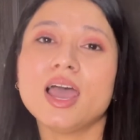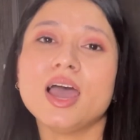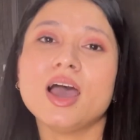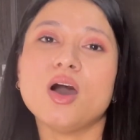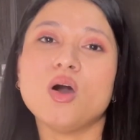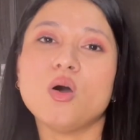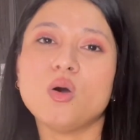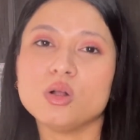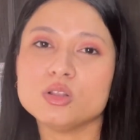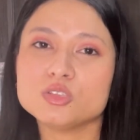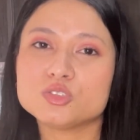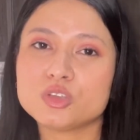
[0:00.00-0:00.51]

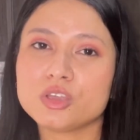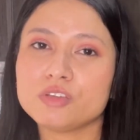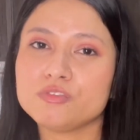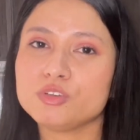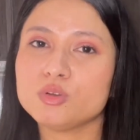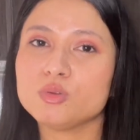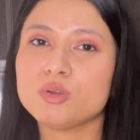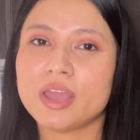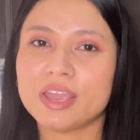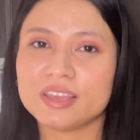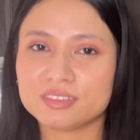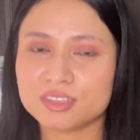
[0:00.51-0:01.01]
Also, if
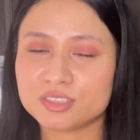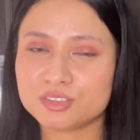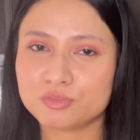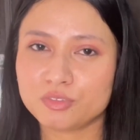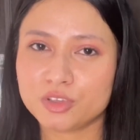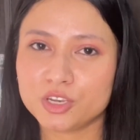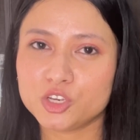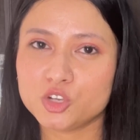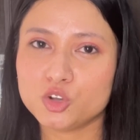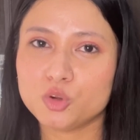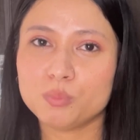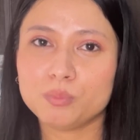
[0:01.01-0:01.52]
you like this
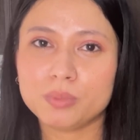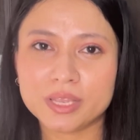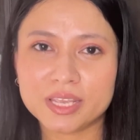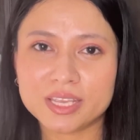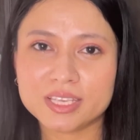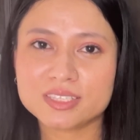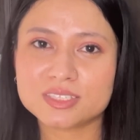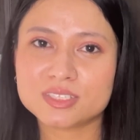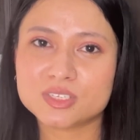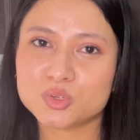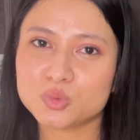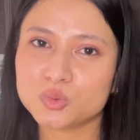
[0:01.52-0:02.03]
video,
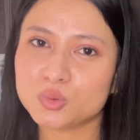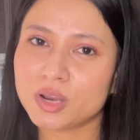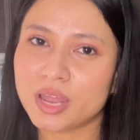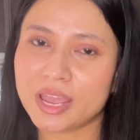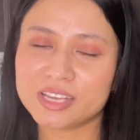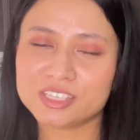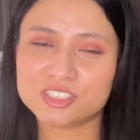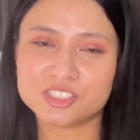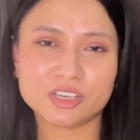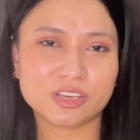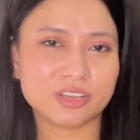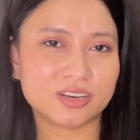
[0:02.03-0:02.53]
please do
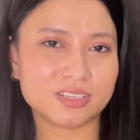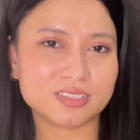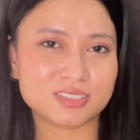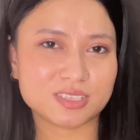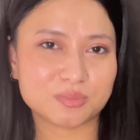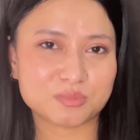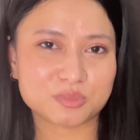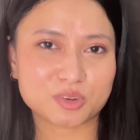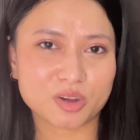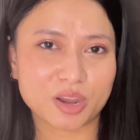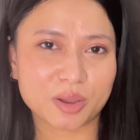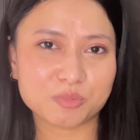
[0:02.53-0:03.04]
like, share and
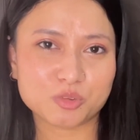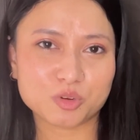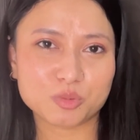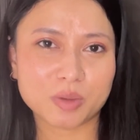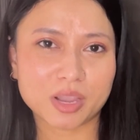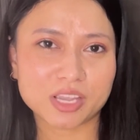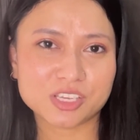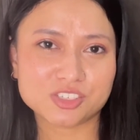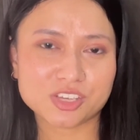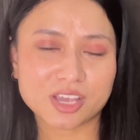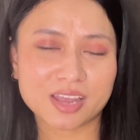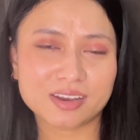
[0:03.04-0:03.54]
subscribe to
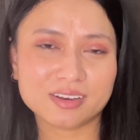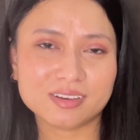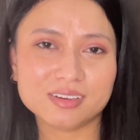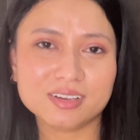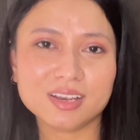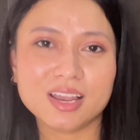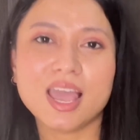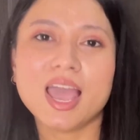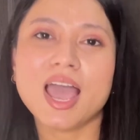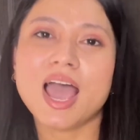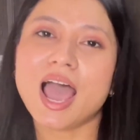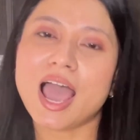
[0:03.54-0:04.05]
my channel.
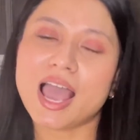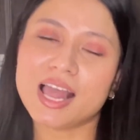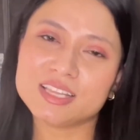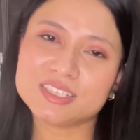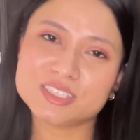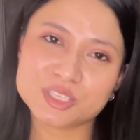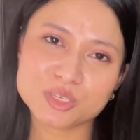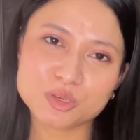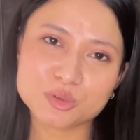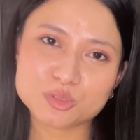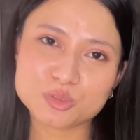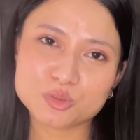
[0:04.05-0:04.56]
I'll
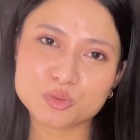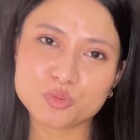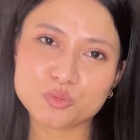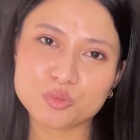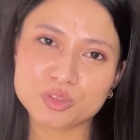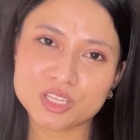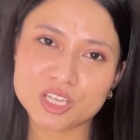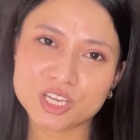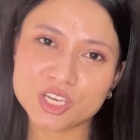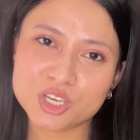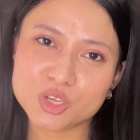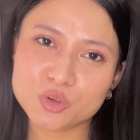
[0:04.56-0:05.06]
see you soon
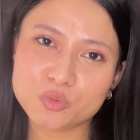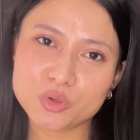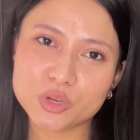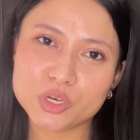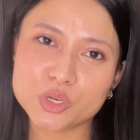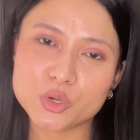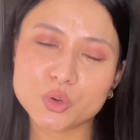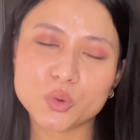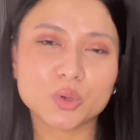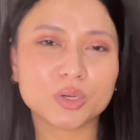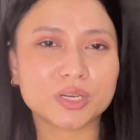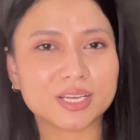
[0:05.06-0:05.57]
with a new
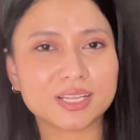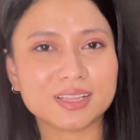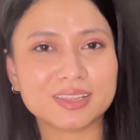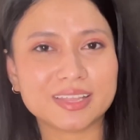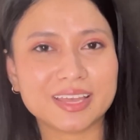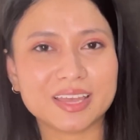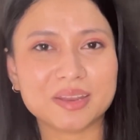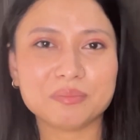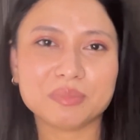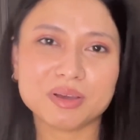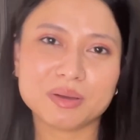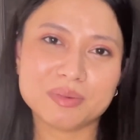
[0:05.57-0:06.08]
video. Till
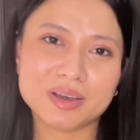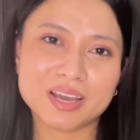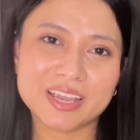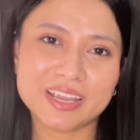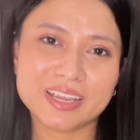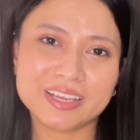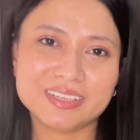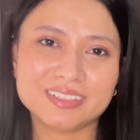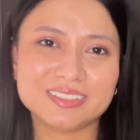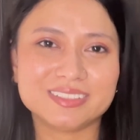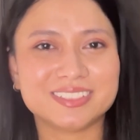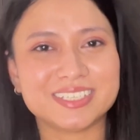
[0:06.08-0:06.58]
then, bye
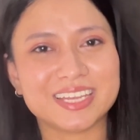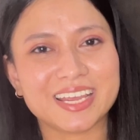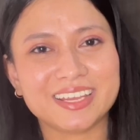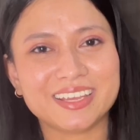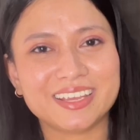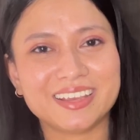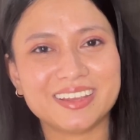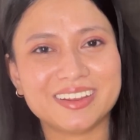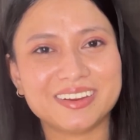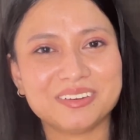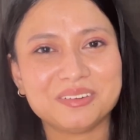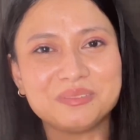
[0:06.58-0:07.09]
bye. Take
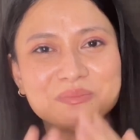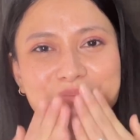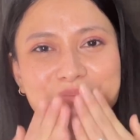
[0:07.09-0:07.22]
care.